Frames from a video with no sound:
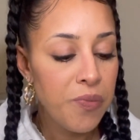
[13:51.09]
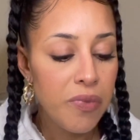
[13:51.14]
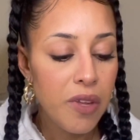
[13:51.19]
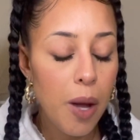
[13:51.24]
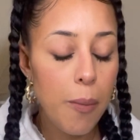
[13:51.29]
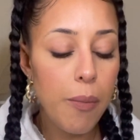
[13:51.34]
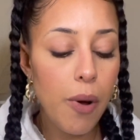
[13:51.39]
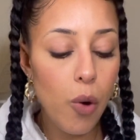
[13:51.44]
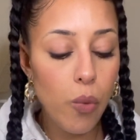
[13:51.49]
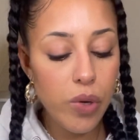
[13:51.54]

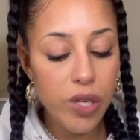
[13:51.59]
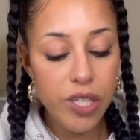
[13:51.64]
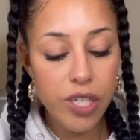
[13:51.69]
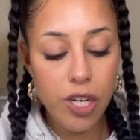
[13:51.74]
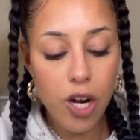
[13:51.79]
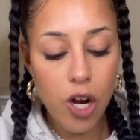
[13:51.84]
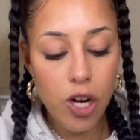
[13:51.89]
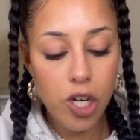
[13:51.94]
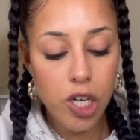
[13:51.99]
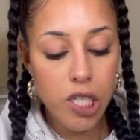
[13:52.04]
But we did
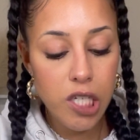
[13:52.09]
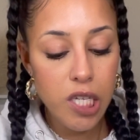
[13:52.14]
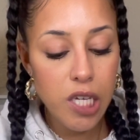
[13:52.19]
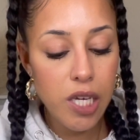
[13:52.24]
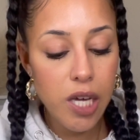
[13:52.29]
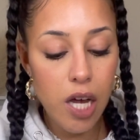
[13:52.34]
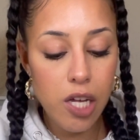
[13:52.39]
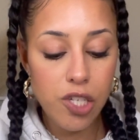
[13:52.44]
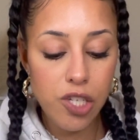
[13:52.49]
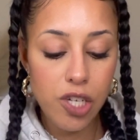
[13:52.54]
our critique
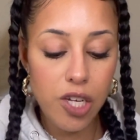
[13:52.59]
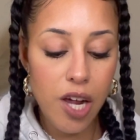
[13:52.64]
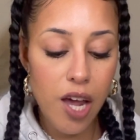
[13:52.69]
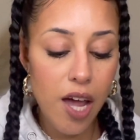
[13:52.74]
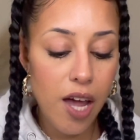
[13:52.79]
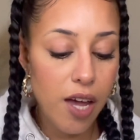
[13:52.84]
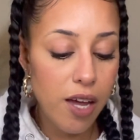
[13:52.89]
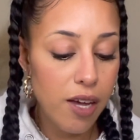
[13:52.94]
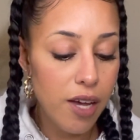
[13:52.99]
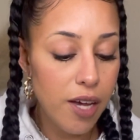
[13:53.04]

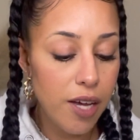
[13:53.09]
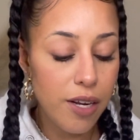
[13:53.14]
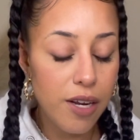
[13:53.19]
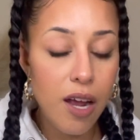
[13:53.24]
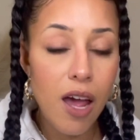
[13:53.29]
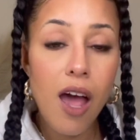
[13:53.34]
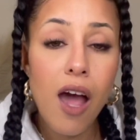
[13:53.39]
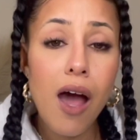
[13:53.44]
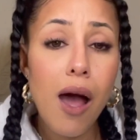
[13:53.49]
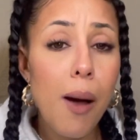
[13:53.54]
yesterday, and
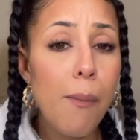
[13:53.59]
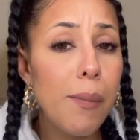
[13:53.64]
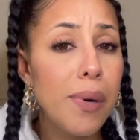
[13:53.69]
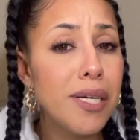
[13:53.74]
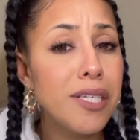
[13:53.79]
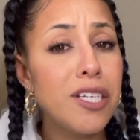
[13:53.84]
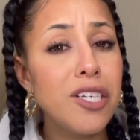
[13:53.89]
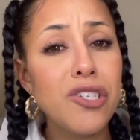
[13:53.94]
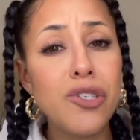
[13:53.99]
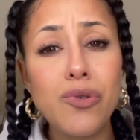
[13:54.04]
my
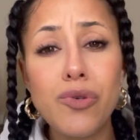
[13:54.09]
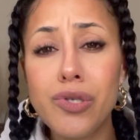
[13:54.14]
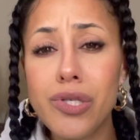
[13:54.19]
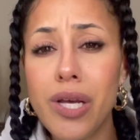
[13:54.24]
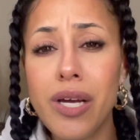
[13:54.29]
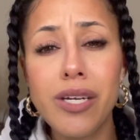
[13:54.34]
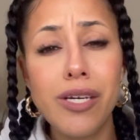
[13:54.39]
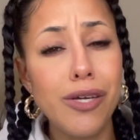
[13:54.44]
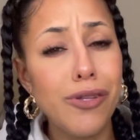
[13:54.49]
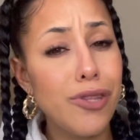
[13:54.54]
teacher was
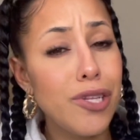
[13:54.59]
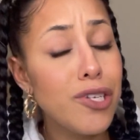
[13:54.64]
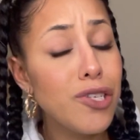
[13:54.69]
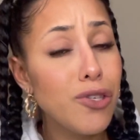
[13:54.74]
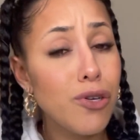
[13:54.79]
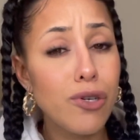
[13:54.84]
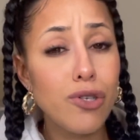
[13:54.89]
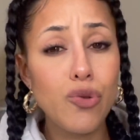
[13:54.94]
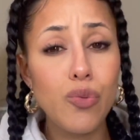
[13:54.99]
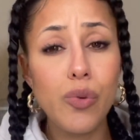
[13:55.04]
like, this
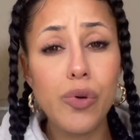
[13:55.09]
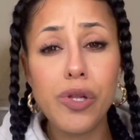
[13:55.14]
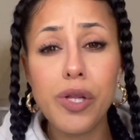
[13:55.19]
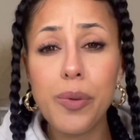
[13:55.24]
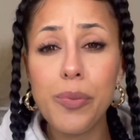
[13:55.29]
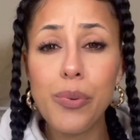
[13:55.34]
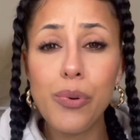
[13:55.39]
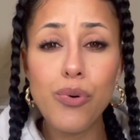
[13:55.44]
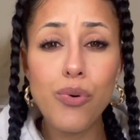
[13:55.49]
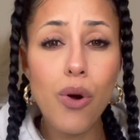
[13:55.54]
looks really
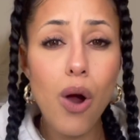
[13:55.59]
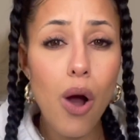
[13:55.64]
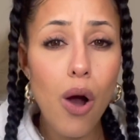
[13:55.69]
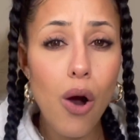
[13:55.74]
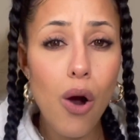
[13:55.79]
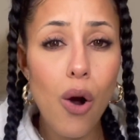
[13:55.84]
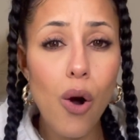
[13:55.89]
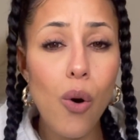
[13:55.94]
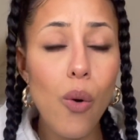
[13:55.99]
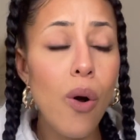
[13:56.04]

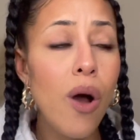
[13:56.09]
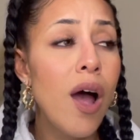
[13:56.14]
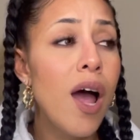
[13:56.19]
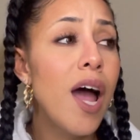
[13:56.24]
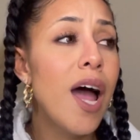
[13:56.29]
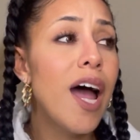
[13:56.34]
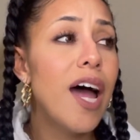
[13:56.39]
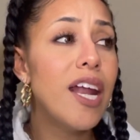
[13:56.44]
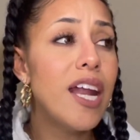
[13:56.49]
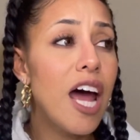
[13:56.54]
pro,
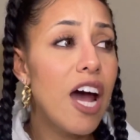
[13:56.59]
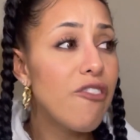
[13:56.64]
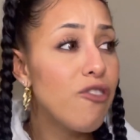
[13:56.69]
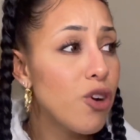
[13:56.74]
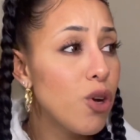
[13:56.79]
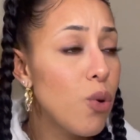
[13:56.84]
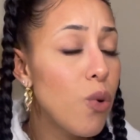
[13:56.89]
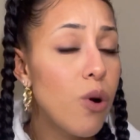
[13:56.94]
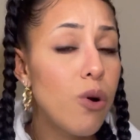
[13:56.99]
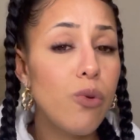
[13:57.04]
and
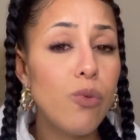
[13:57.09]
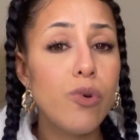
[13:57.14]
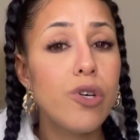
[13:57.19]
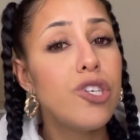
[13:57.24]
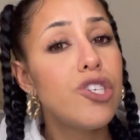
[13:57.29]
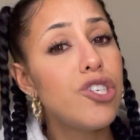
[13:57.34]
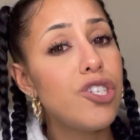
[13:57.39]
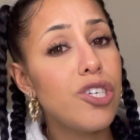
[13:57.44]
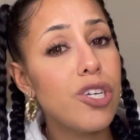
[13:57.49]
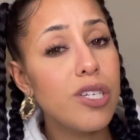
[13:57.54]
everyone
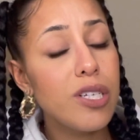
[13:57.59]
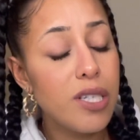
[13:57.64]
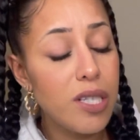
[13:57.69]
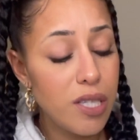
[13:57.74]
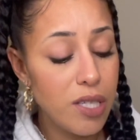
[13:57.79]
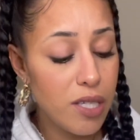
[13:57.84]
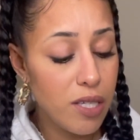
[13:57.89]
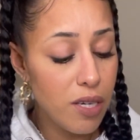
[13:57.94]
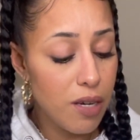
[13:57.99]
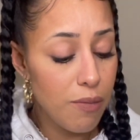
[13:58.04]
was
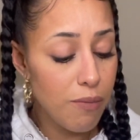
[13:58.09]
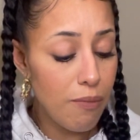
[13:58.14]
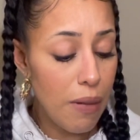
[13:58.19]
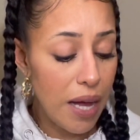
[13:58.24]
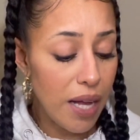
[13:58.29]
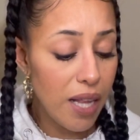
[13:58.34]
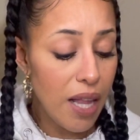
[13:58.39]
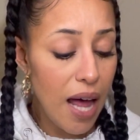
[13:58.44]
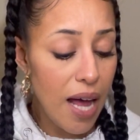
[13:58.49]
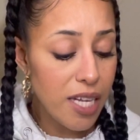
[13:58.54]
just, my
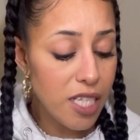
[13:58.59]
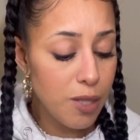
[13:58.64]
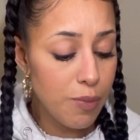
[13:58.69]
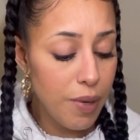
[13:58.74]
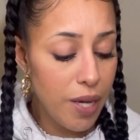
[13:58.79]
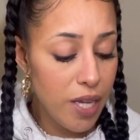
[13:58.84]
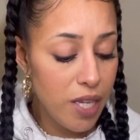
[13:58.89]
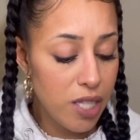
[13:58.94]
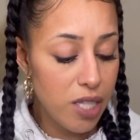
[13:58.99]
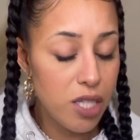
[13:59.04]

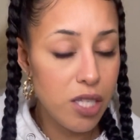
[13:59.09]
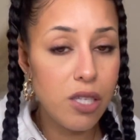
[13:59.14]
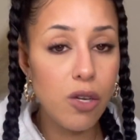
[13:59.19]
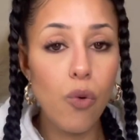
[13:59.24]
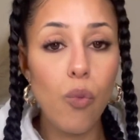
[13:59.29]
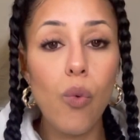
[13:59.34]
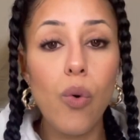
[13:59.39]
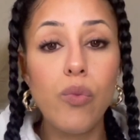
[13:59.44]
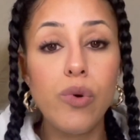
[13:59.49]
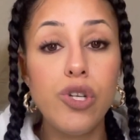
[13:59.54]
classmates,
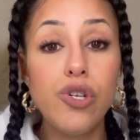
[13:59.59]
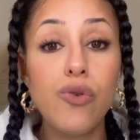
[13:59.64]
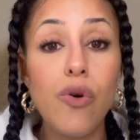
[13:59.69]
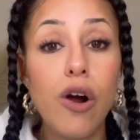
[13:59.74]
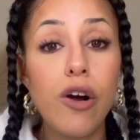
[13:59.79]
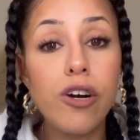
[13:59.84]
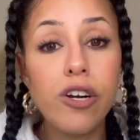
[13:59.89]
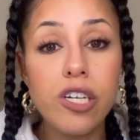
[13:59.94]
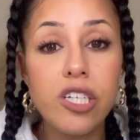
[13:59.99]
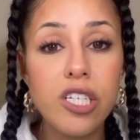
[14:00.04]
when we do
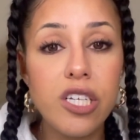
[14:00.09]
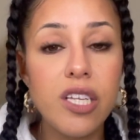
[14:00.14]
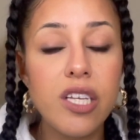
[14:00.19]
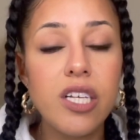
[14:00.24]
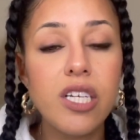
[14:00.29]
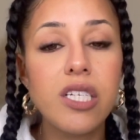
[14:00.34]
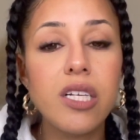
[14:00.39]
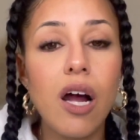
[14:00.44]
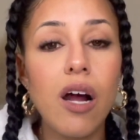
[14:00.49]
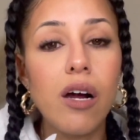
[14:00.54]
our
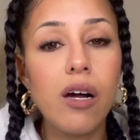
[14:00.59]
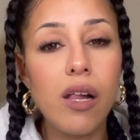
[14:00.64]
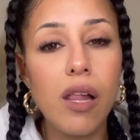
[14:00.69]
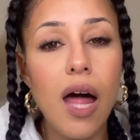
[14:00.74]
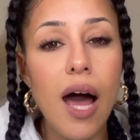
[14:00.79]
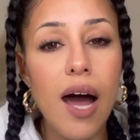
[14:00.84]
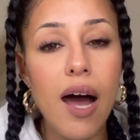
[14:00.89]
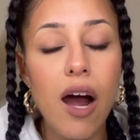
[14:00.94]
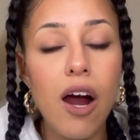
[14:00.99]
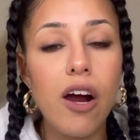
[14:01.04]
critiques,
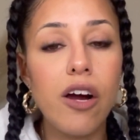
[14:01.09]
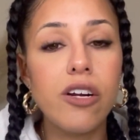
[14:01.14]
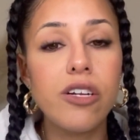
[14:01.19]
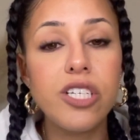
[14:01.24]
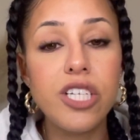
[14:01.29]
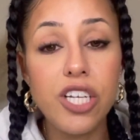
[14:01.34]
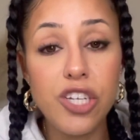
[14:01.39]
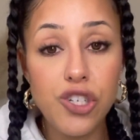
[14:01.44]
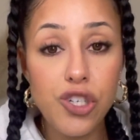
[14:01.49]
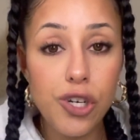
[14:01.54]
our
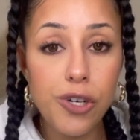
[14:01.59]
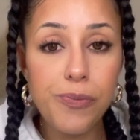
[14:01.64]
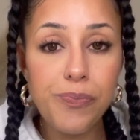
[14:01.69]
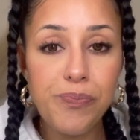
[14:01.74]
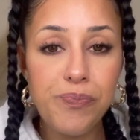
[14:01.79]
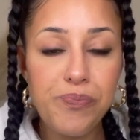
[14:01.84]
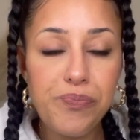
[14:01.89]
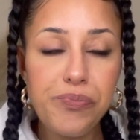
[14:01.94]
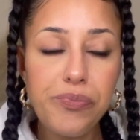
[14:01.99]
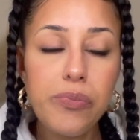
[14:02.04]
teacher,
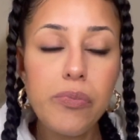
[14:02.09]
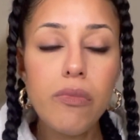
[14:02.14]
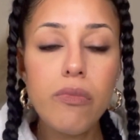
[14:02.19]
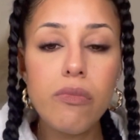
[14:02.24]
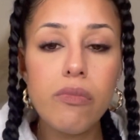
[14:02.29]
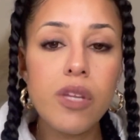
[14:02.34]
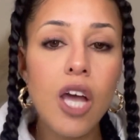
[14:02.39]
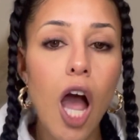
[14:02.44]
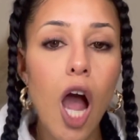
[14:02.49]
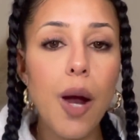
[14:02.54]

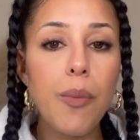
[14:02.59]
our